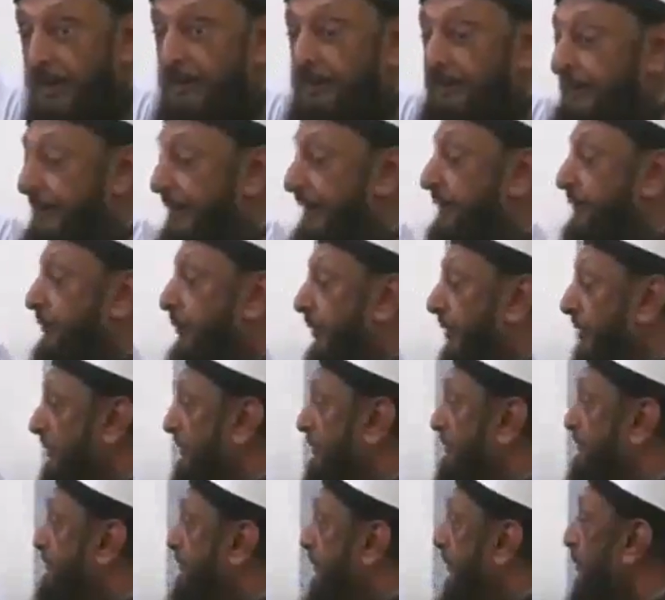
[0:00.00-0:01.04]
And this
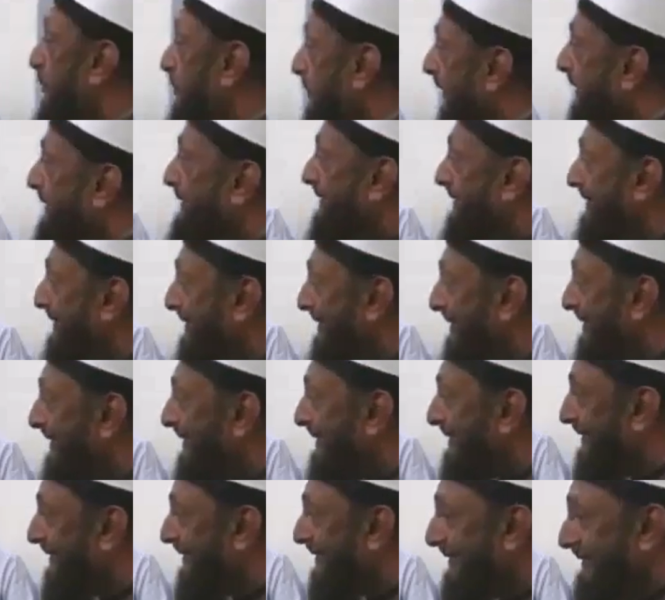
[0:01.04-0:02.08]
was broken
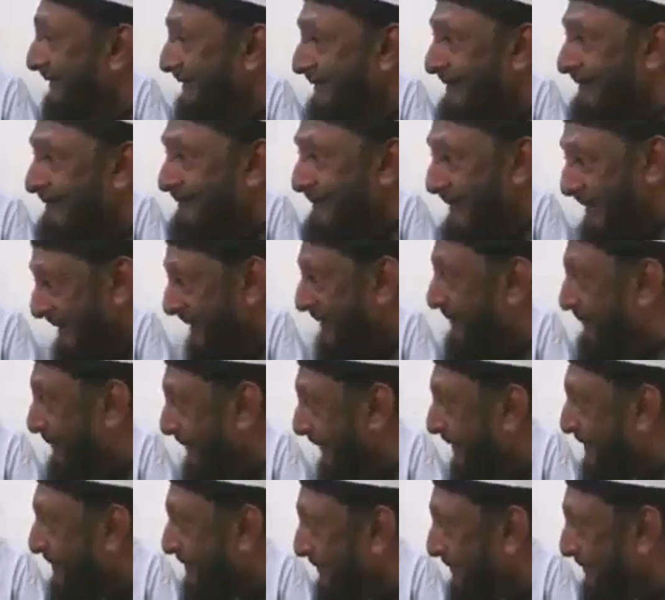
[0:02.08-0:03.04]
by the